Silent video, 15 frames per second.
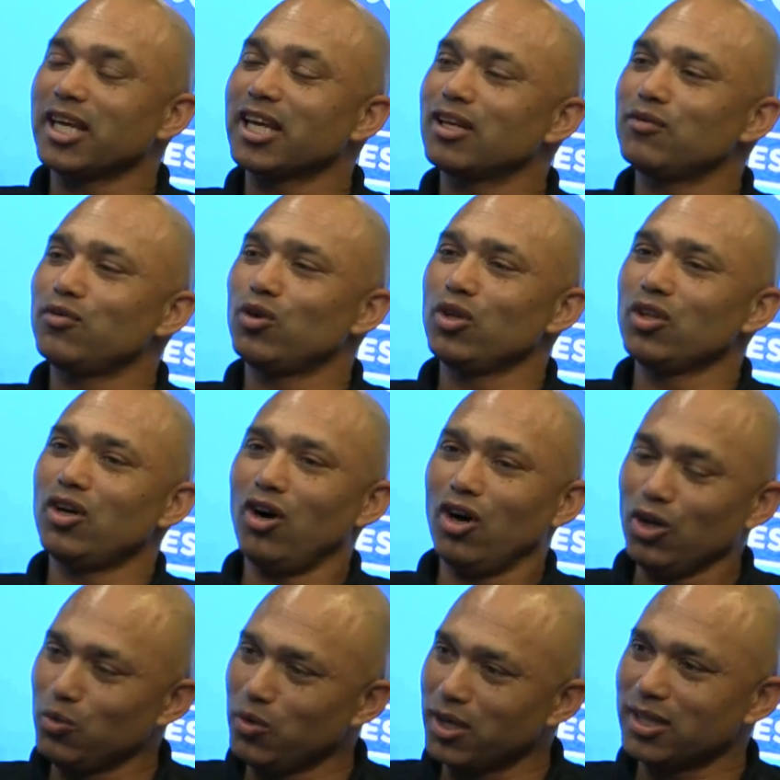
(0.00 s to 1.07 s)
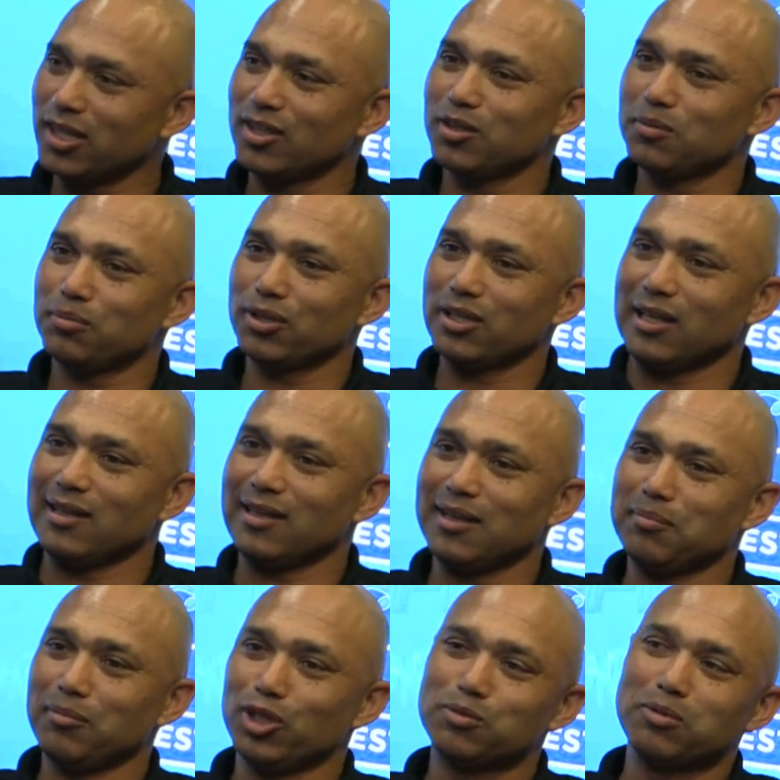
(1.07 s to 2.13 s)
thank you for all the hard work that you put in
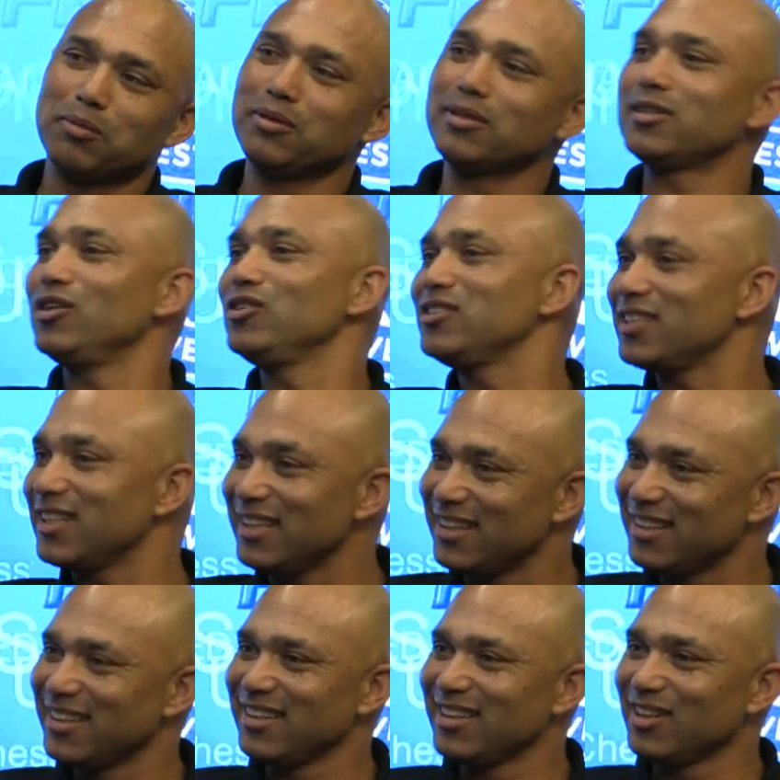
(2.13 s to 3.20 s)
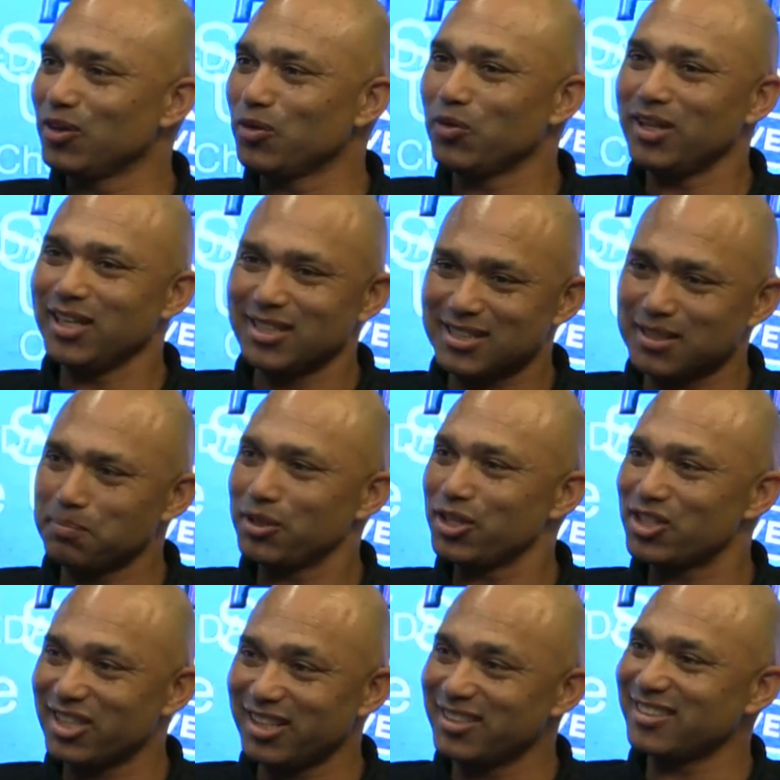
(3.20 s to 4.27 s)
that most people don't see. It's
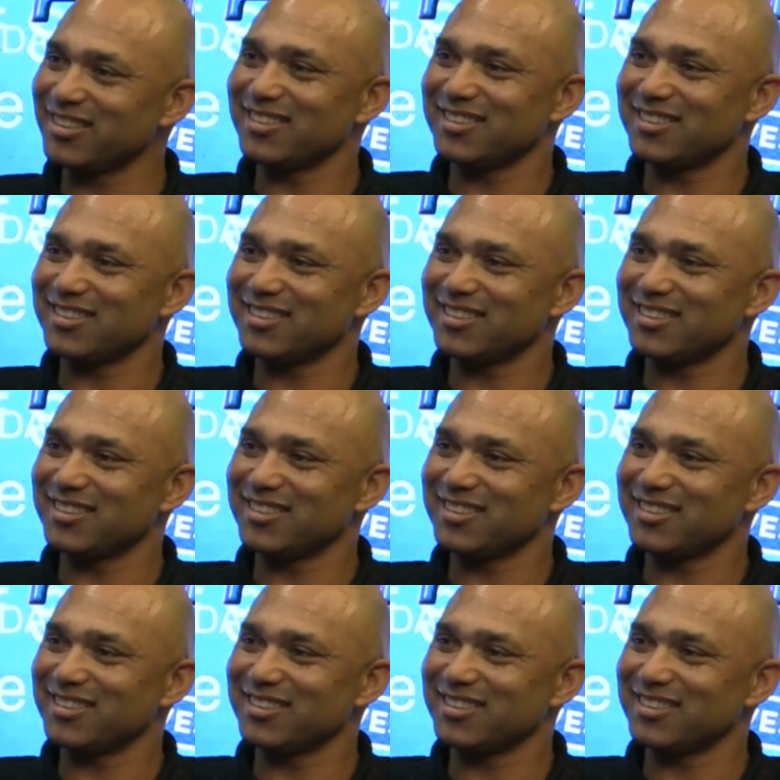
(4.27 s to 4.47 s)
appreciated.